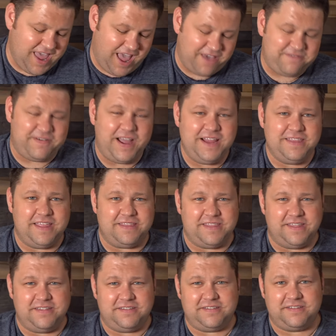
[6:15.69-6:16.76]
I find that
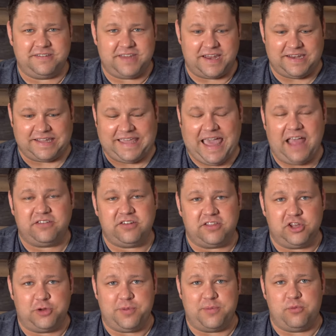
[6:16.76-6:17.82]
these tend to catch a
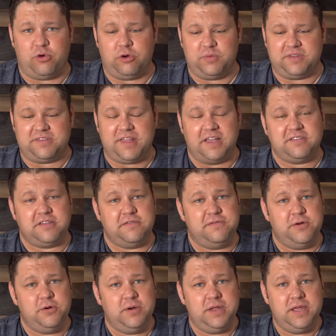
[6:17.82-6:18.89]
little bit more when slicing
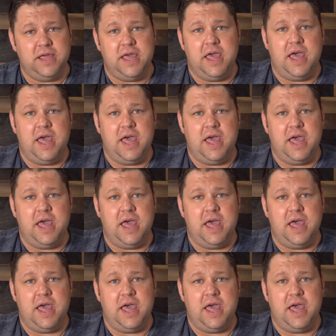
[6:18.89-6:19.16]
food